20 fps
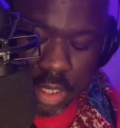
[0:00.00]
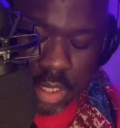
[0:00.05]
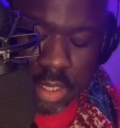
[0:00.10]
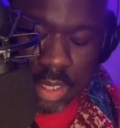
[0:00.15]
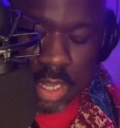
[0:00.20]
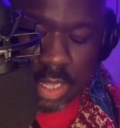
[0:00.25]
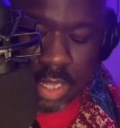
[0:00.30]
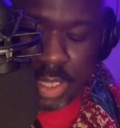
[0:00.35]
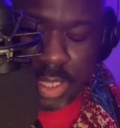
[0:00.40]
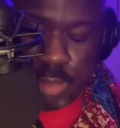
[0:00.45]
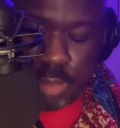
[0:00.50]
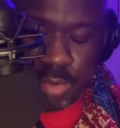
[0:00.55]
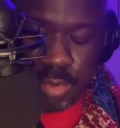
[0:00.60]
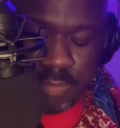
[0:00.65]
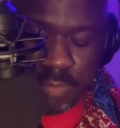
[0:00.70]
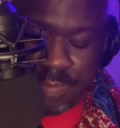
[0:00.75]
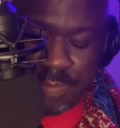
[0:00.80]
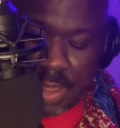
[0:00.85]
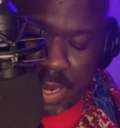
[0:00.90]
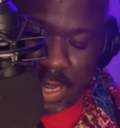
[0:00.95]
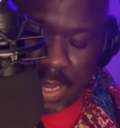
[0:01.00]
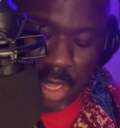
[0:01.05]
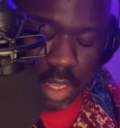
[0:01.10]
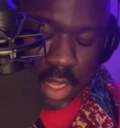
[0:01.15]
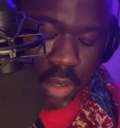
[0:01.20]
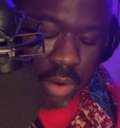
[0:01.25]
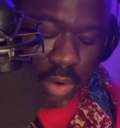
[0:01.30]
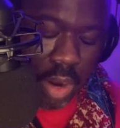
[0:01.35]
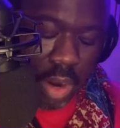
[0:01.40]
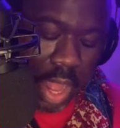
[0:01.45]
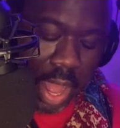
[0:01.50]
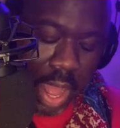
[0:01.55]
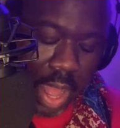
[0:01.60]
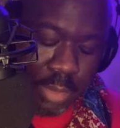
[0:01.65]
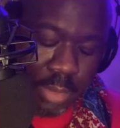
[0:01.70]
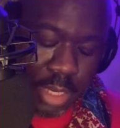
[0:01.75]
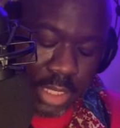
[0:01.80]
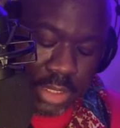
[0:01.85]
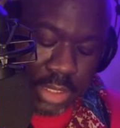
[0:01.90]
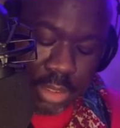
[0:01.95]
Nothing prophetic or
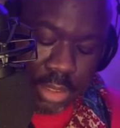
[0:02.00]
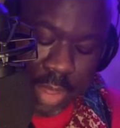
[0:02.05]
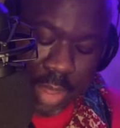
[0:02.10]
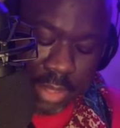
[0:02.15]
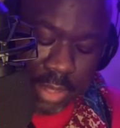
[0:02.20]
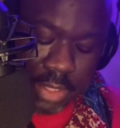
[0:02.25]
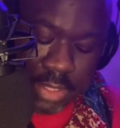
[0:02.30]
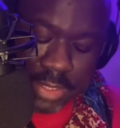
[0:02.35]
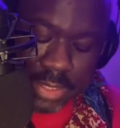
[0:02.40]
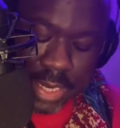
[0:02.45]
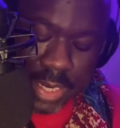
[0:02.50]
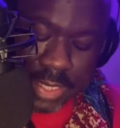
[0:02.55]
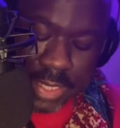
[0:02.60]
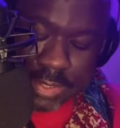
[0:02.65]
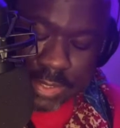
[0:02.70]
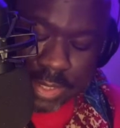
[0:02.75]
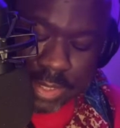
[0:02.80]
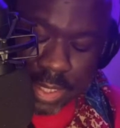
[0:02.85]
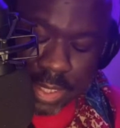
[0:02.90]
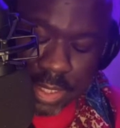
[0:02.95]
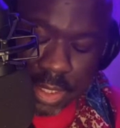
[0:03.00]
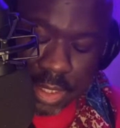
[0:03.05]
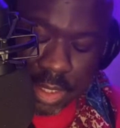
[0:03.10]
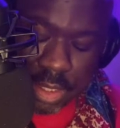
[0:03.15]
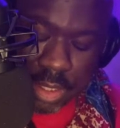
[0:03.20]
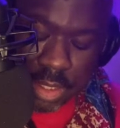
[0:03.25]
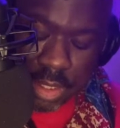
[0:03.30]
ominous about the setting sun.